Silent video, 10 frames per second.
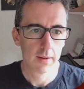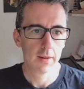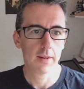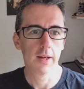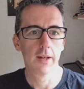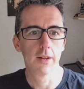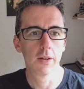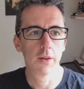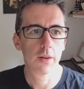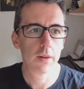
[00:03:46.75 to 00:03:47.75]
then
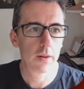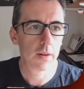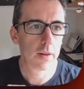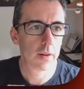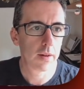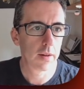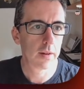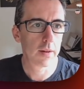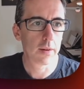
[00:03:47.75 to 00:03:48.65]
the